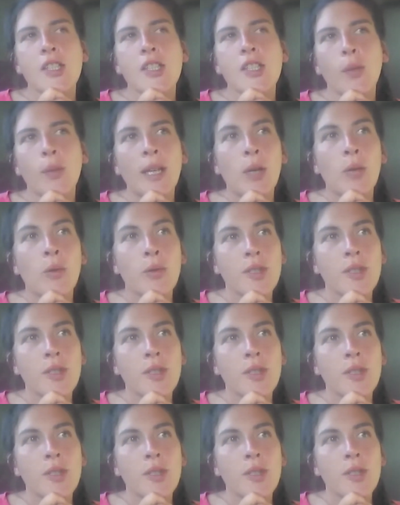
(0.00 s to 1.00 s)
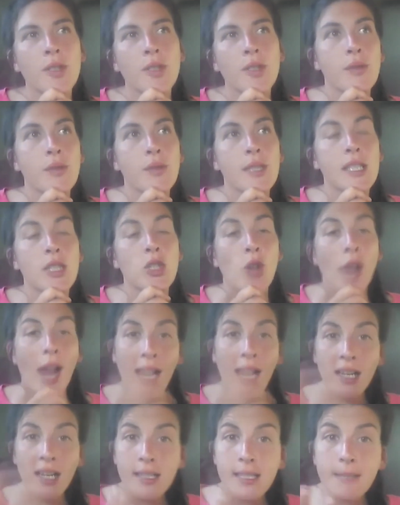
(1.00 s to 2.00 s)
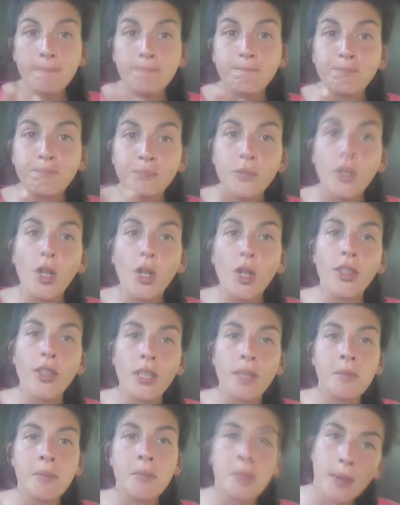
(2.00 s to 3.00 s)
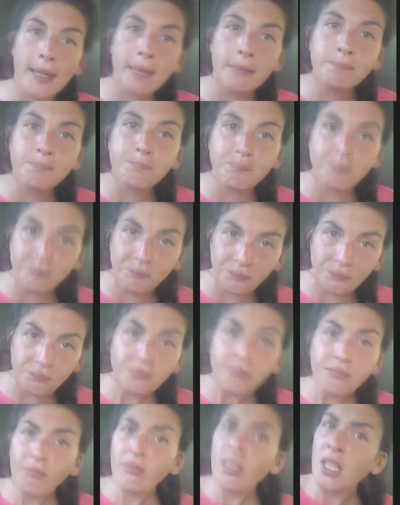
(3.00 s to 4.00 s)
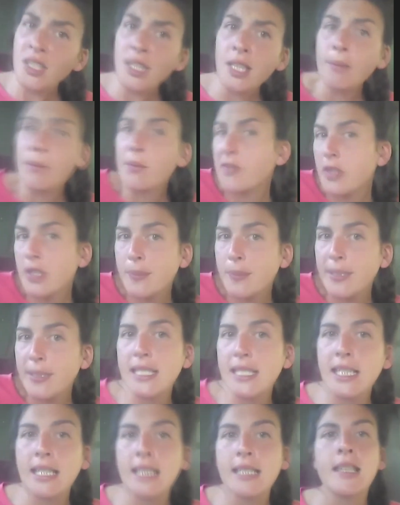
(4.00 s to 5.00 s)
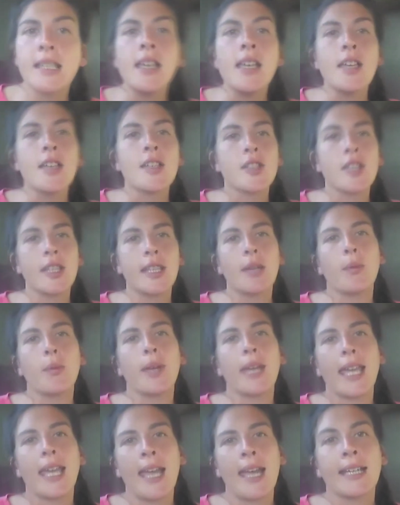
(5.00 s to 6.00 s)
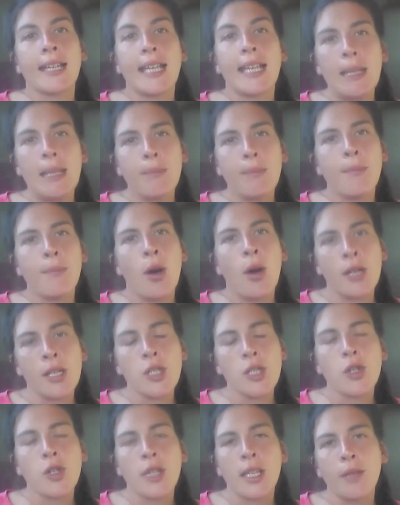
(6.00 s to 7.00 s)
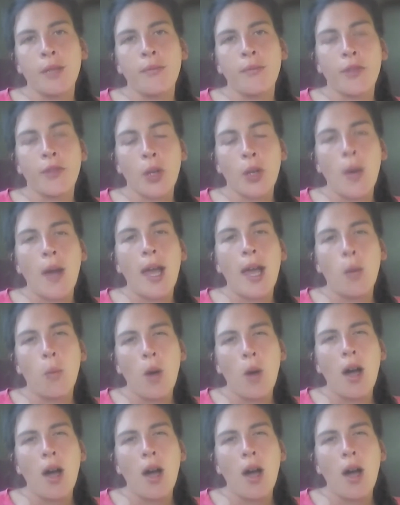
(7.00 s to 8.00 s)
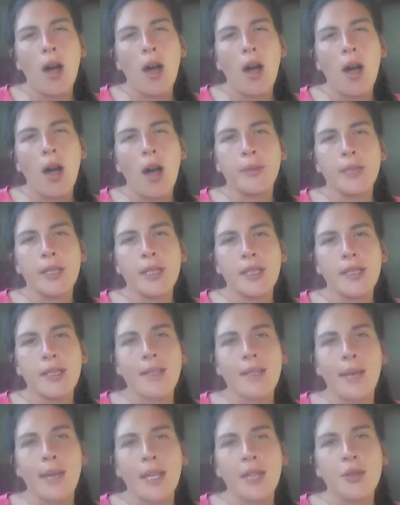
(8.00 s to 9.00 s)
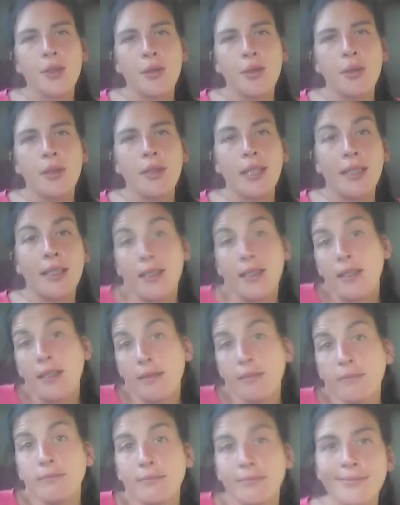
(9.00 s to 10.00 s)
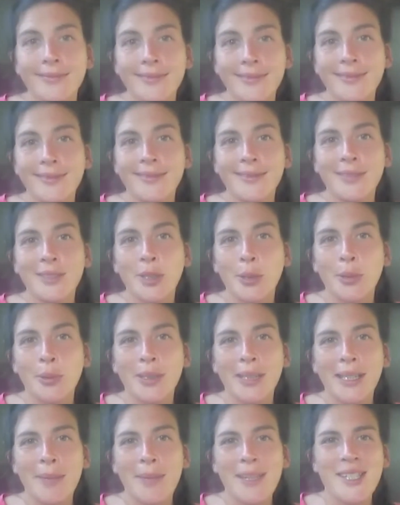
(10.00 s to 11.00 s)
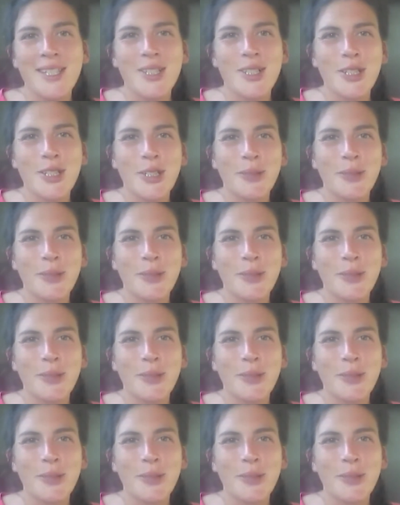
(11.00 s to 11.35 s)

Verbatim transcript: So we also do use trackers on them as well some of the species so that we can keep monitoring them for quite a while afterwards to make sure that they're doing what they're meant to